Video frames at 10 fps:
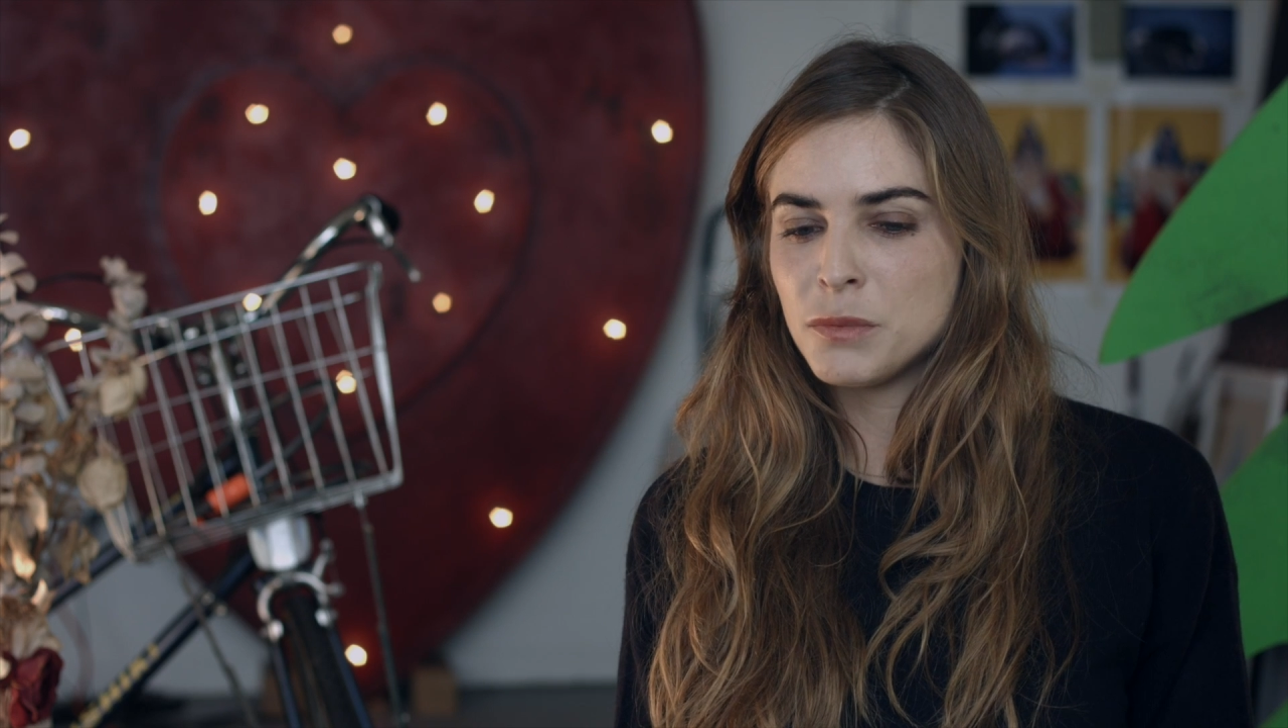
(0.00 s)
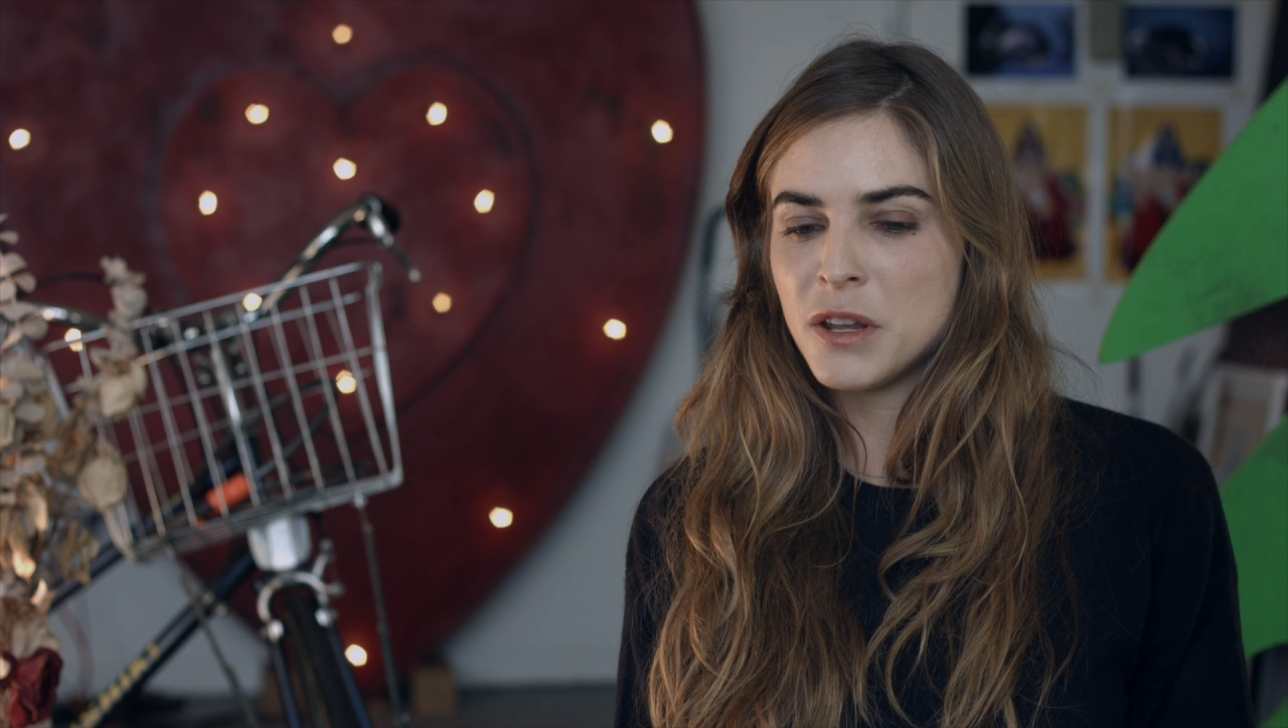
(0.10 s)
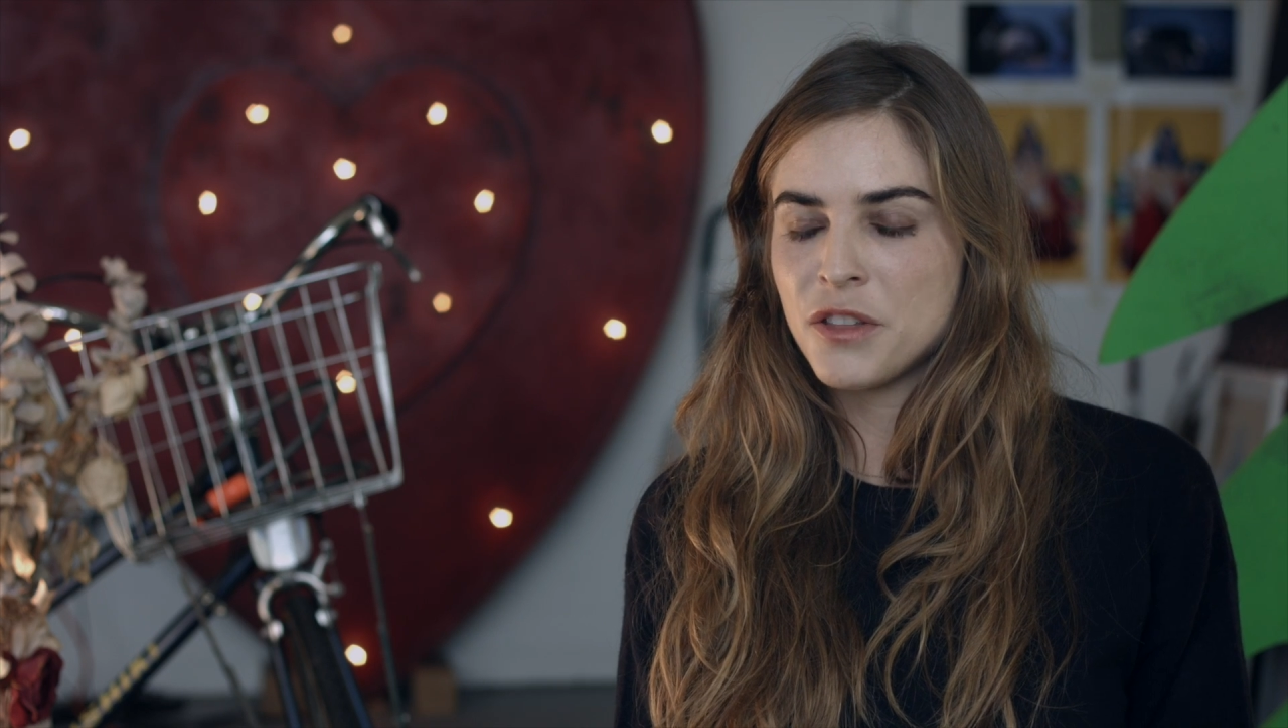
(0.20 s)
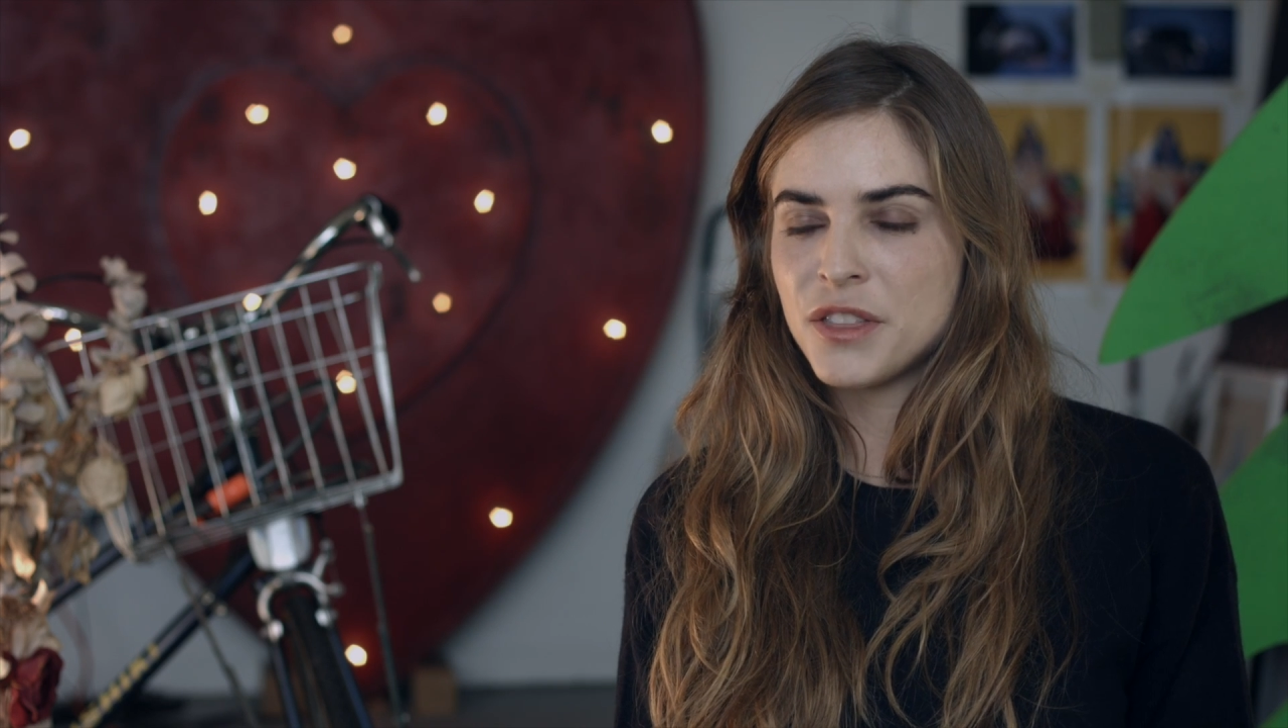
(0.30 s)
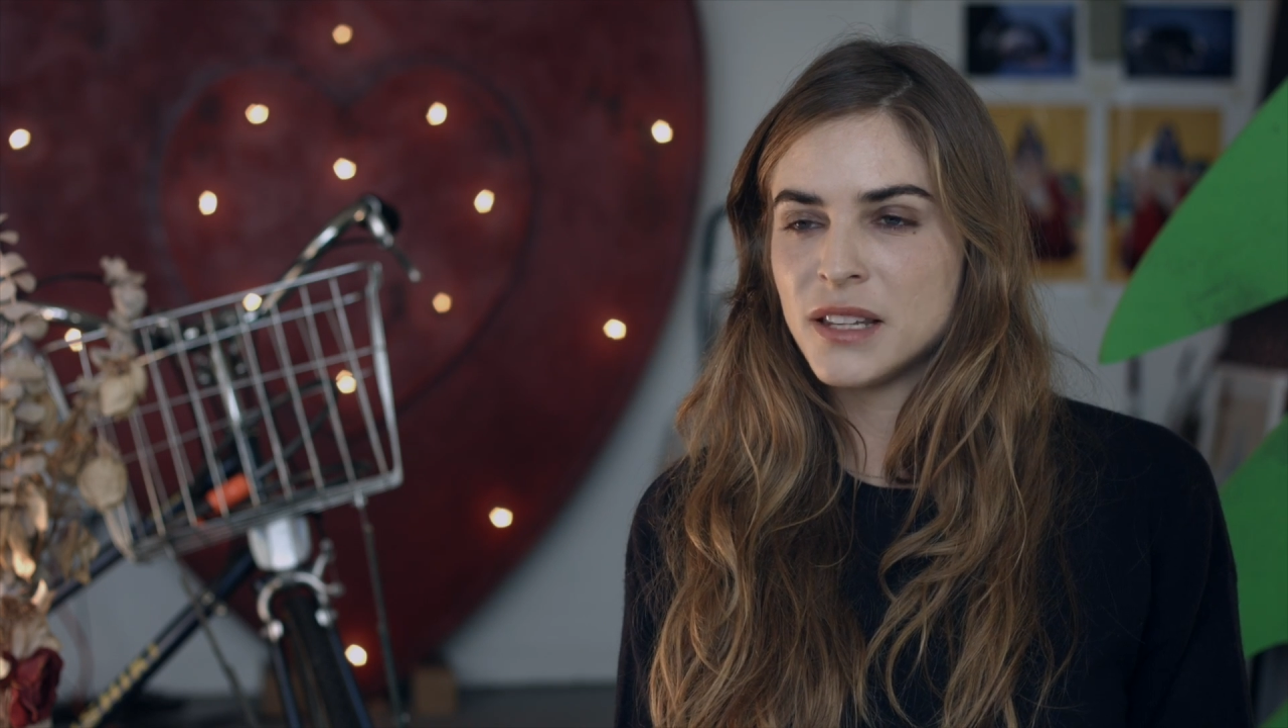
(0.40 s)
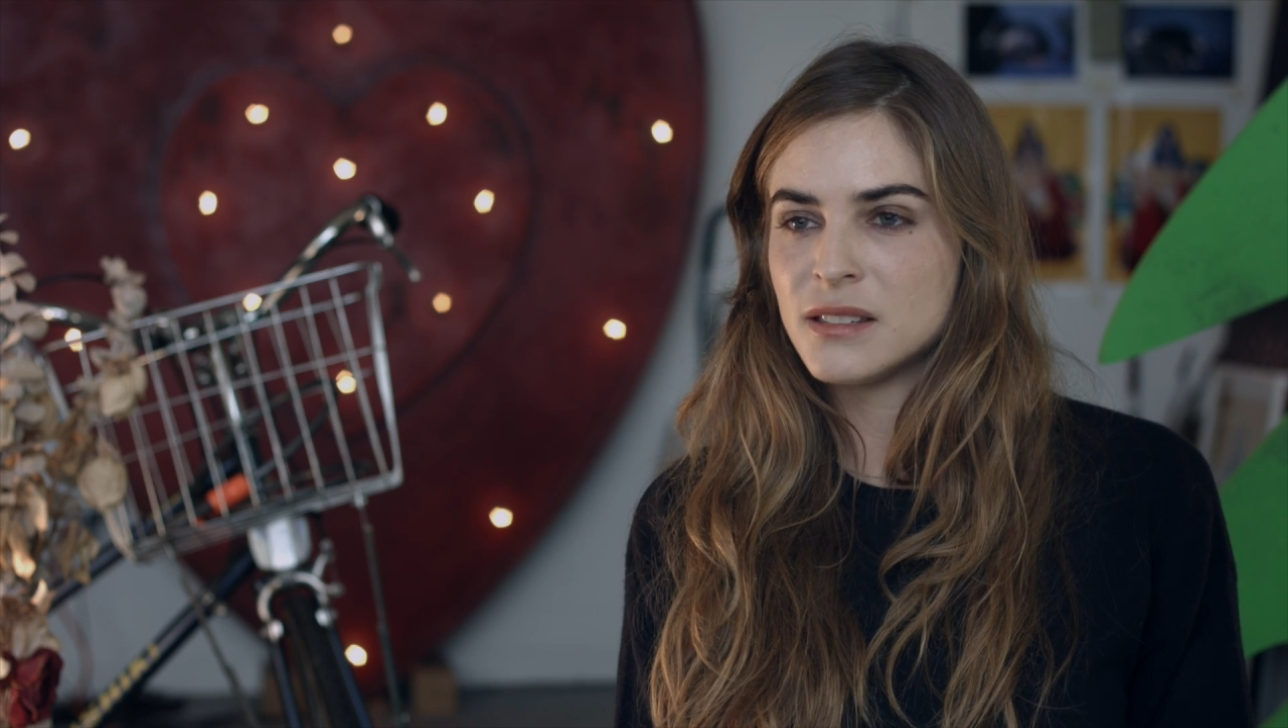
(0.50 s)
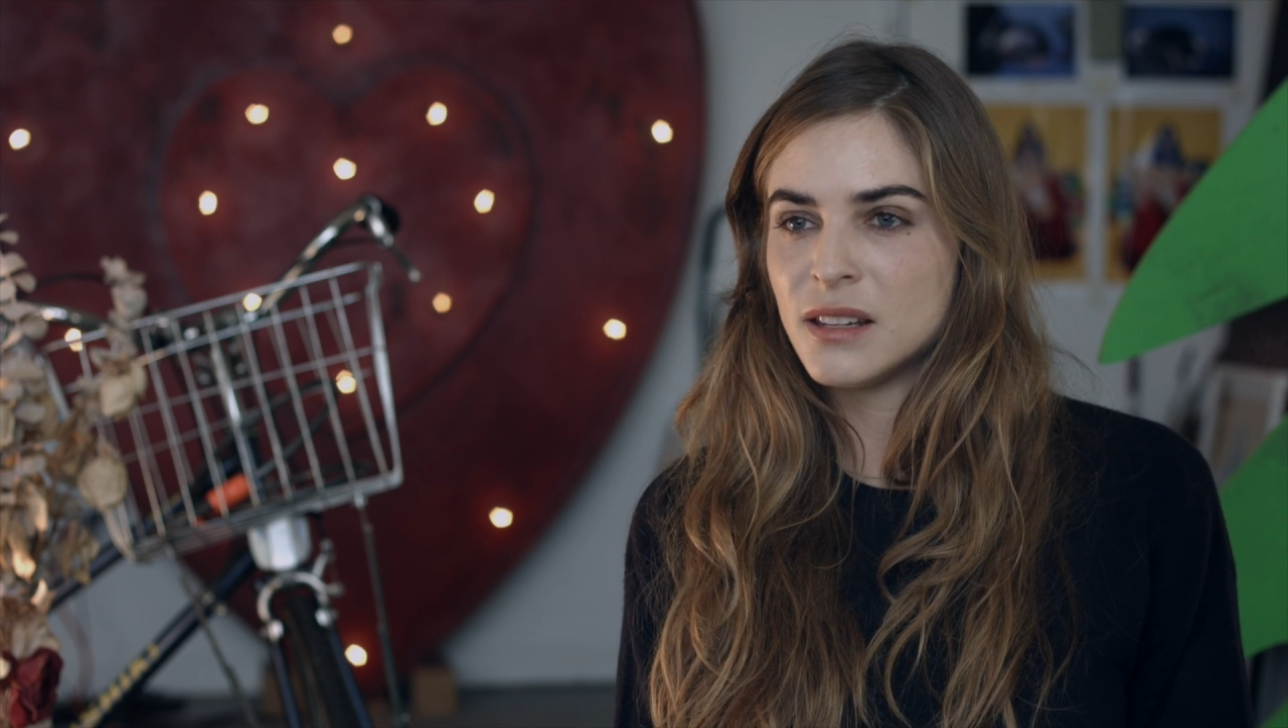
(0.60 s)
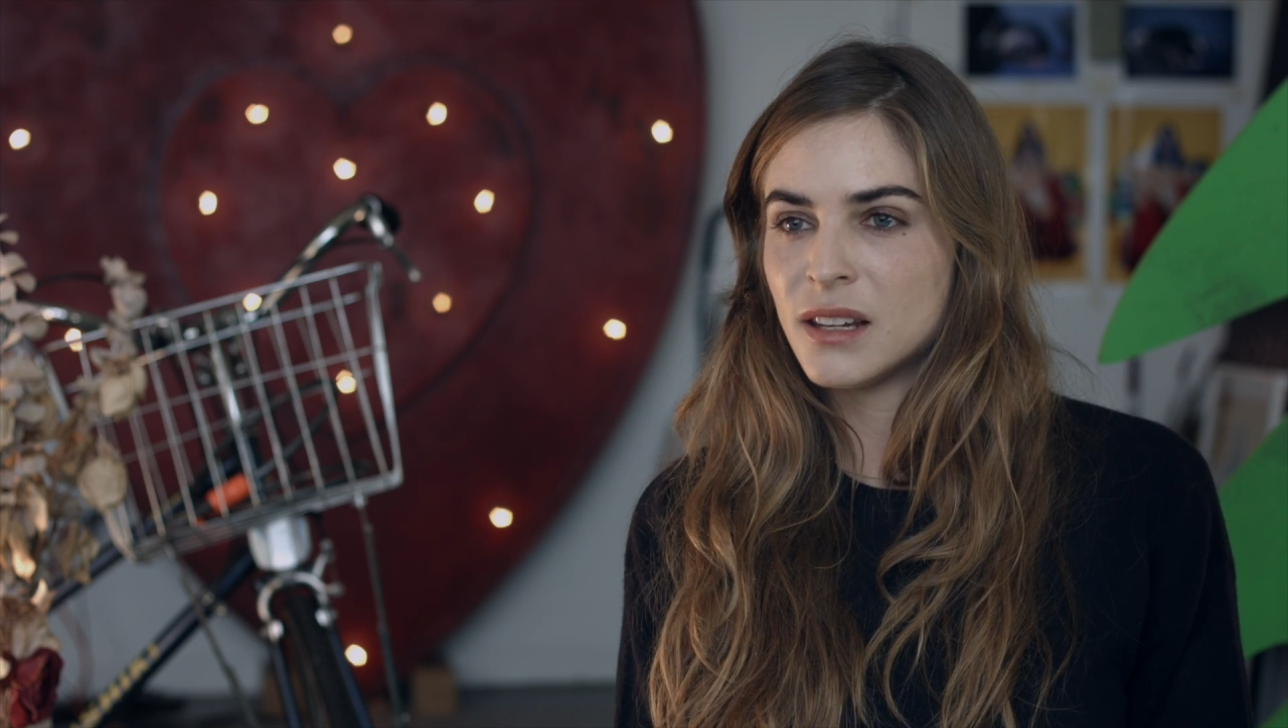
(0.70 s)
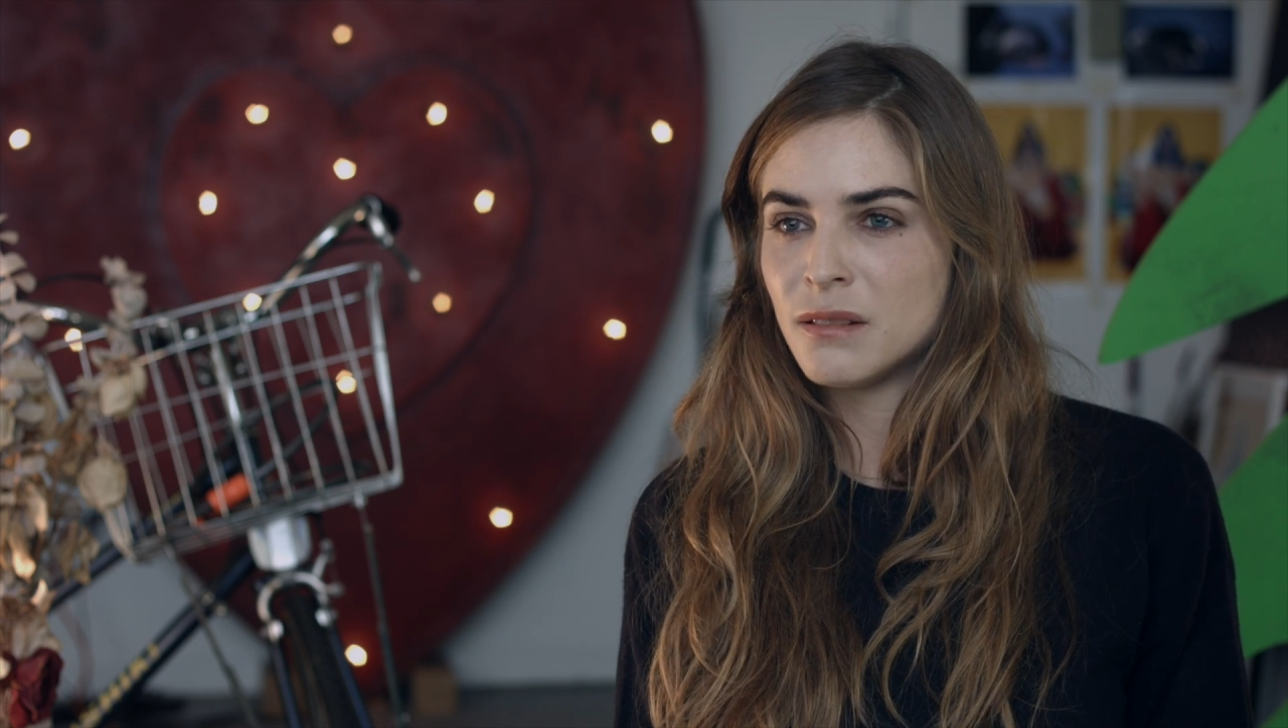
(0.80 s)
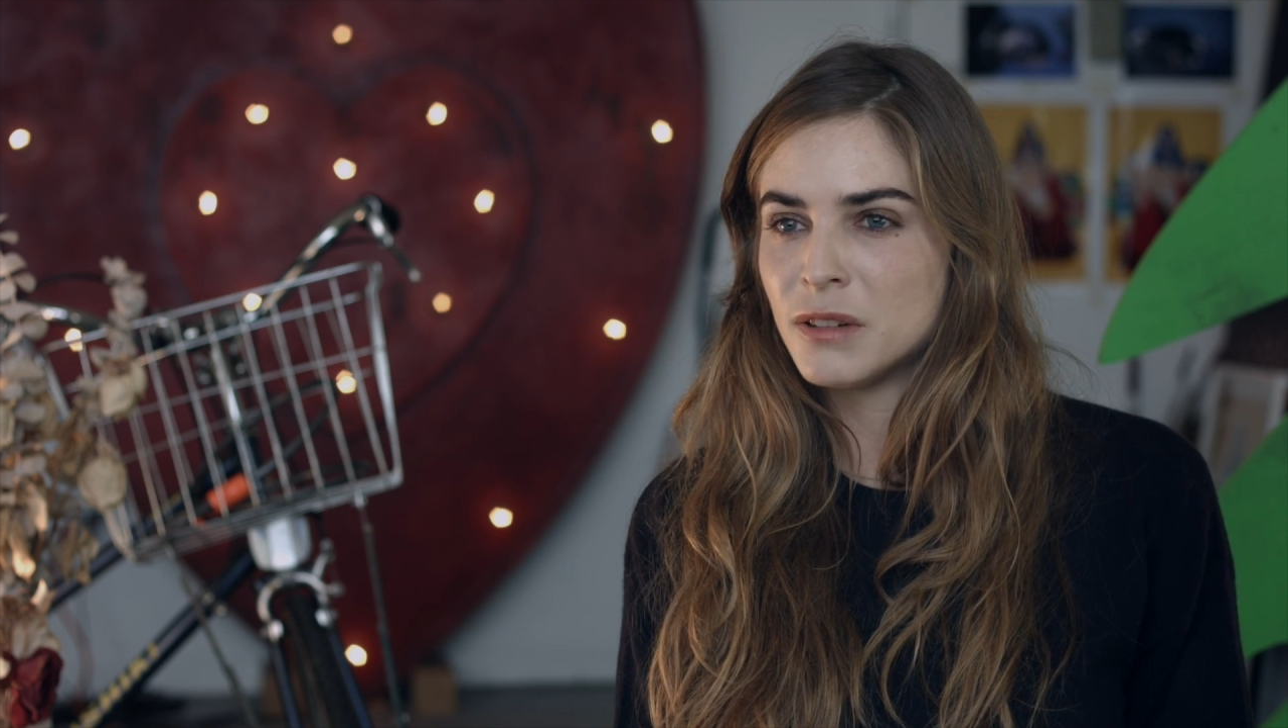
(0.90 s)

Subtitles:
to be authentic in